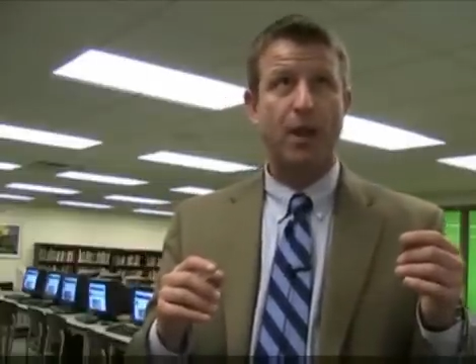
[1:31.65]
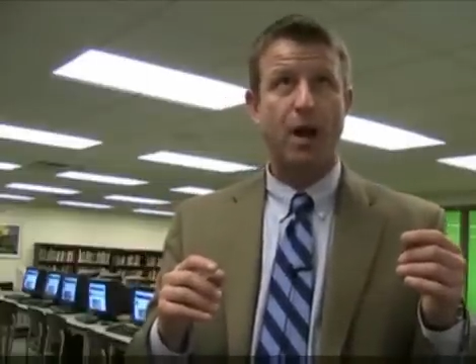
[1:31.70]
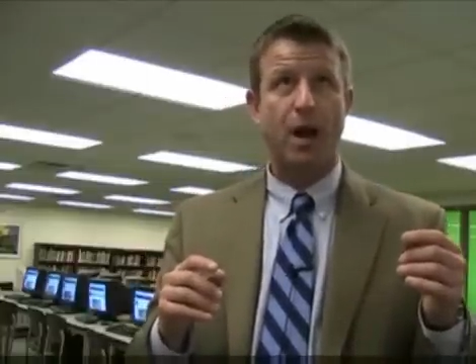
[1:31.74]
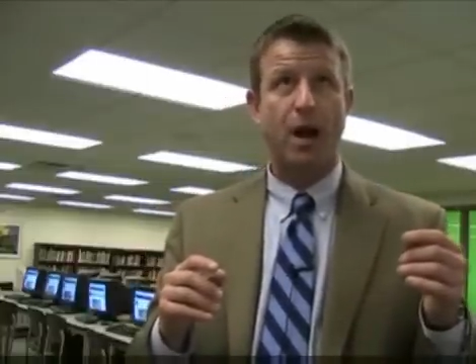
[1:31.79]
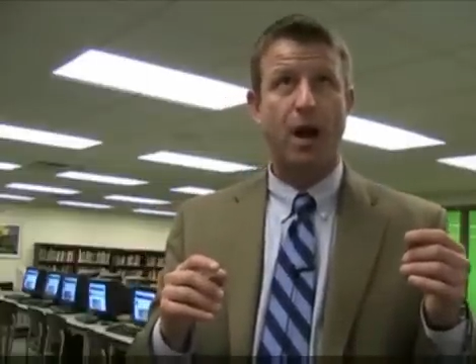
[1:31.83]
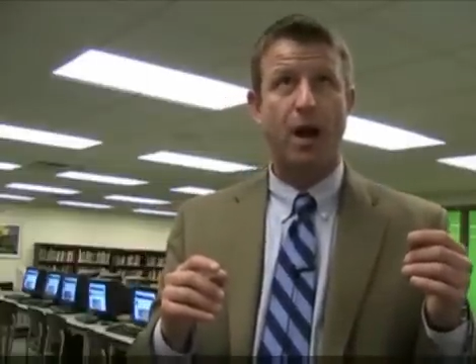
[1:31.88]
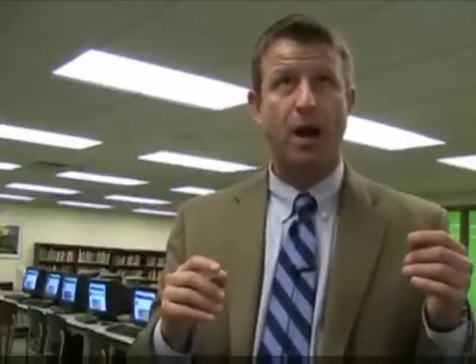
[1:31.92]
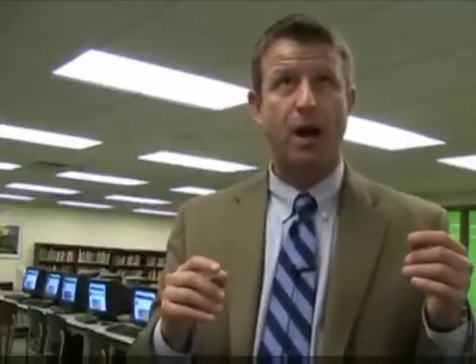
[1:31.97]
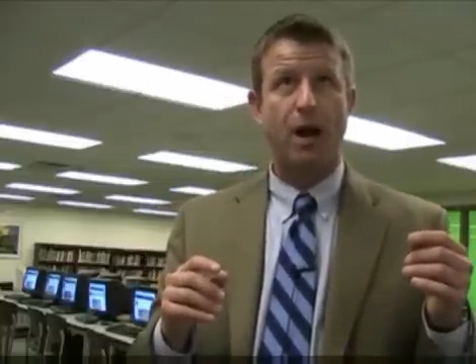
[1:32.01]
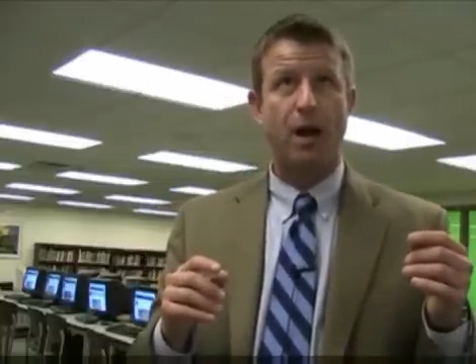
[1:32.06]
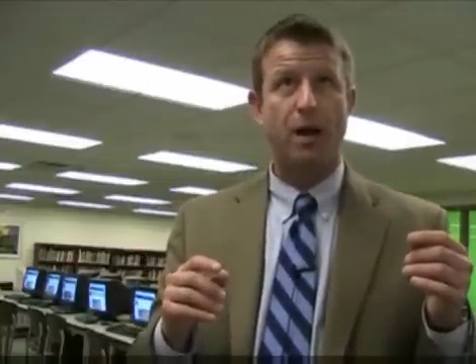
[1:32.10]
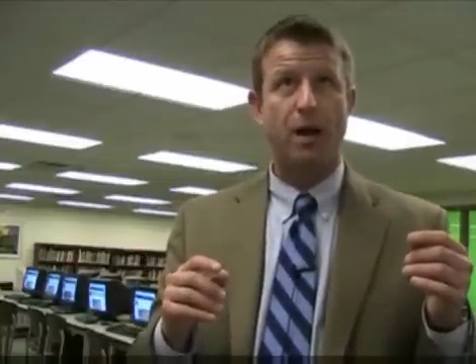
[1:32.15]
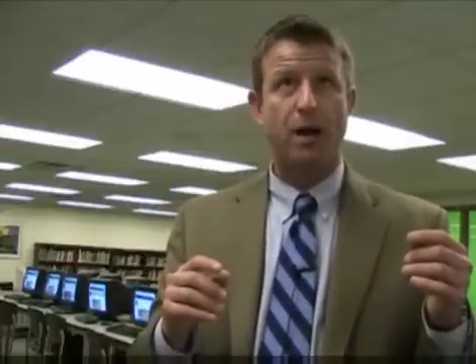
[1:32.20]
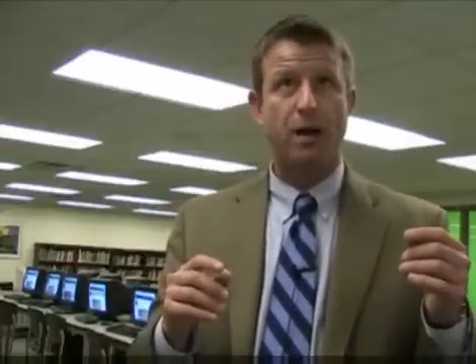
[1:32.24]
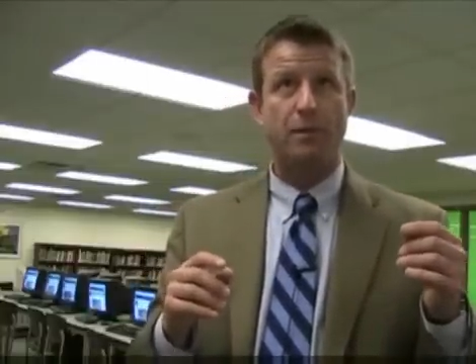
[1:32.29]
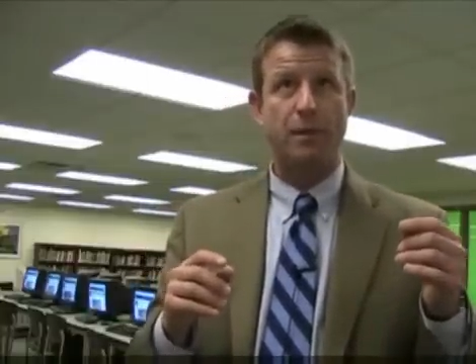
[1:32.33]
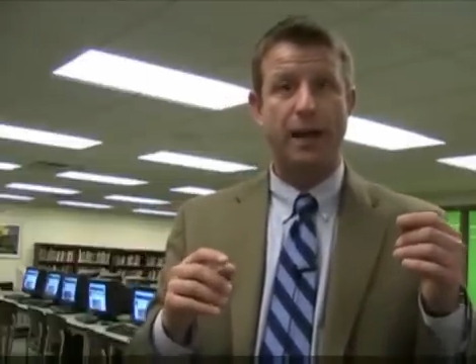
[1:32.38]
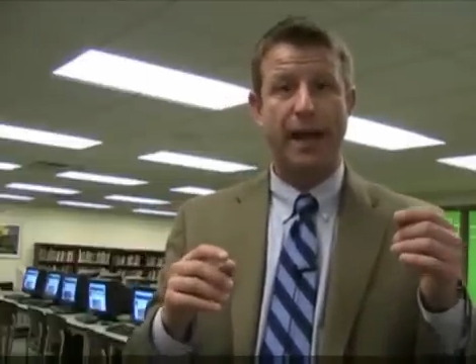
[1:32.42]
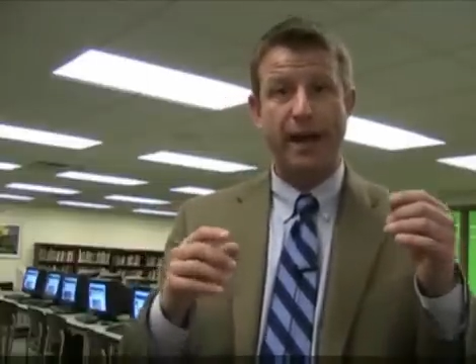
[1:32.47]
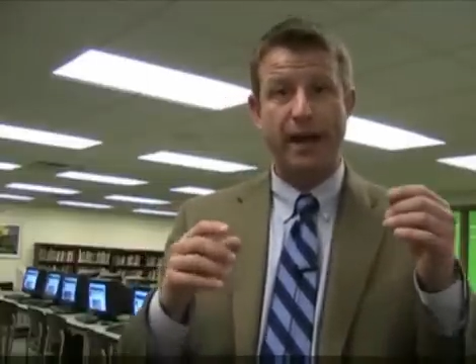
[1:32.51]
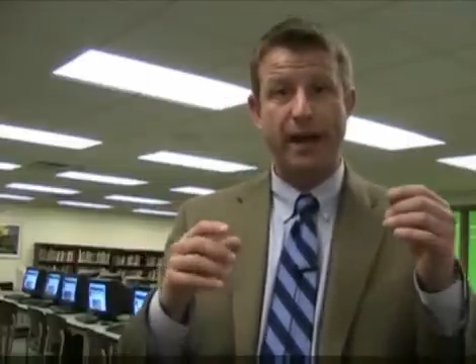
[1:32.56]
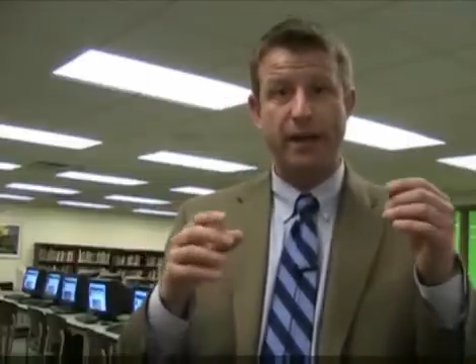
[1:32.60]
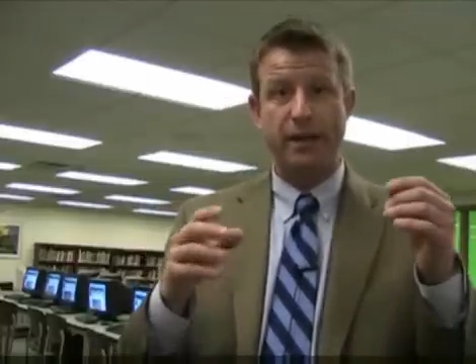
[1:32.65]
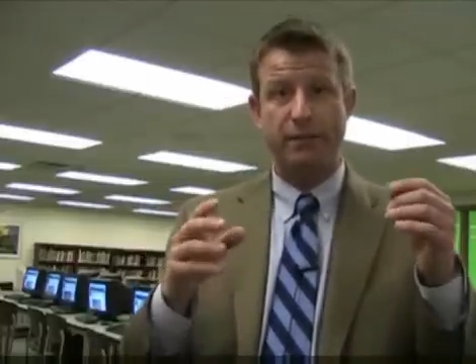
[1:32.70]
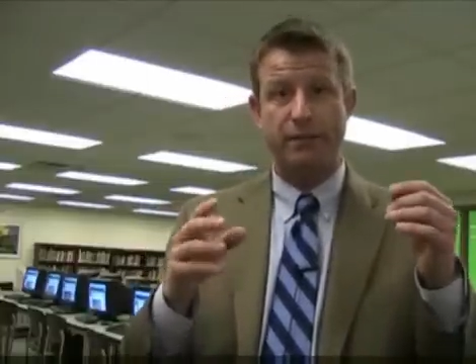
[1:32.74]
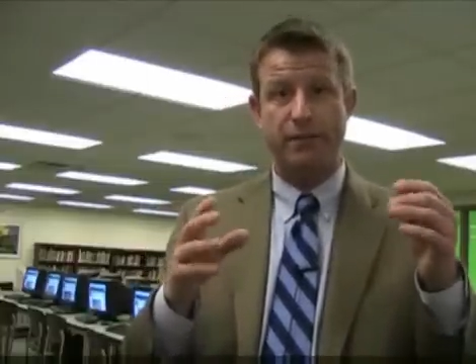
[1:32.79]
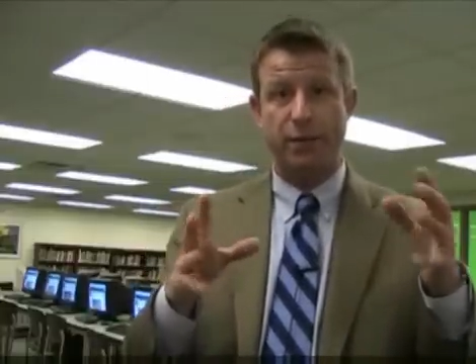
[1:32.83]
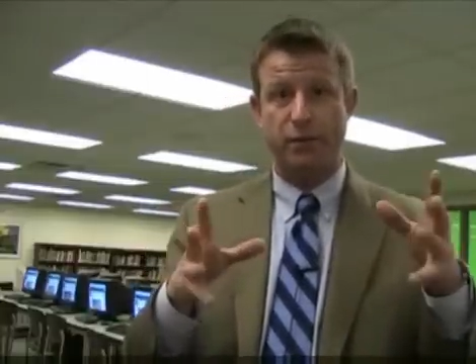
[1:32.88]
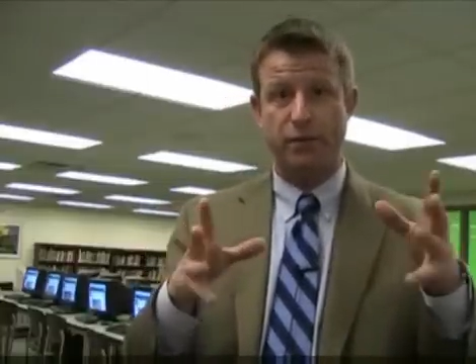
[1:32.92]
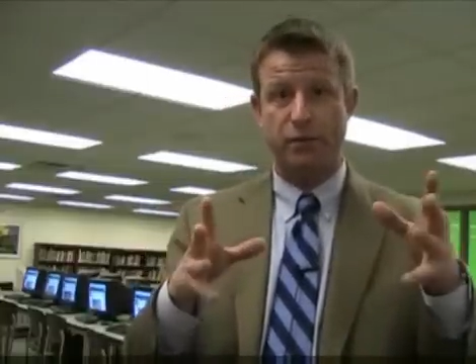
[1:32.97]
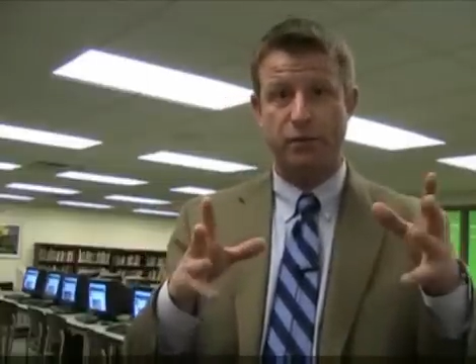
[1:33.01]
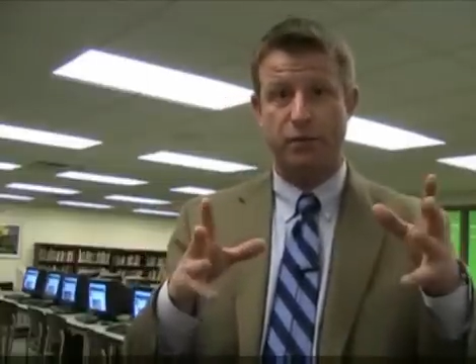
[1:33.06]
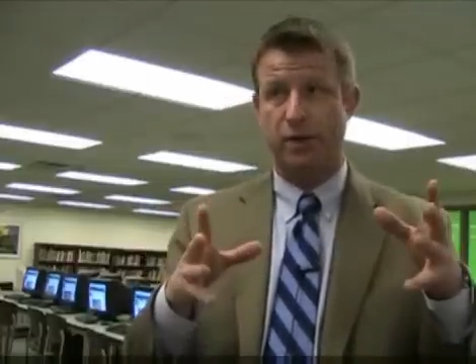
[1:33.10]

8 of those